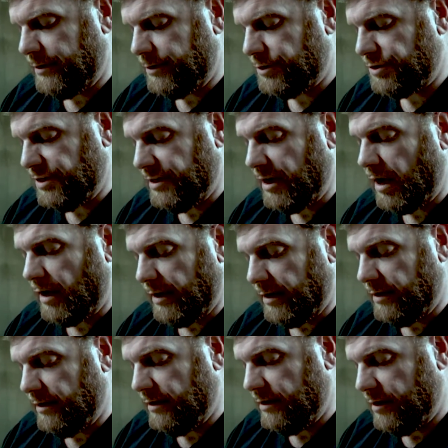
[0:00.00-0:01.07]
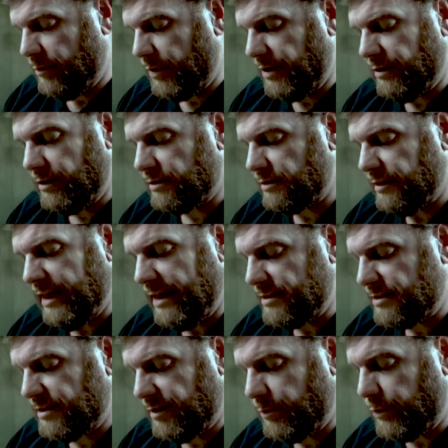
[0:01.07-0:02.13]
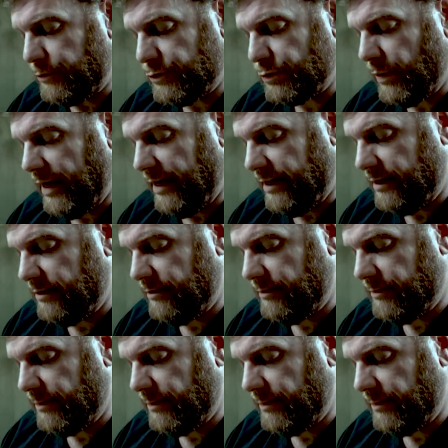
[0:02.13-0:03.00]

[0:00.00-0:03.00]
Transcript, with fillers: She nodded, but looked less than persuaded.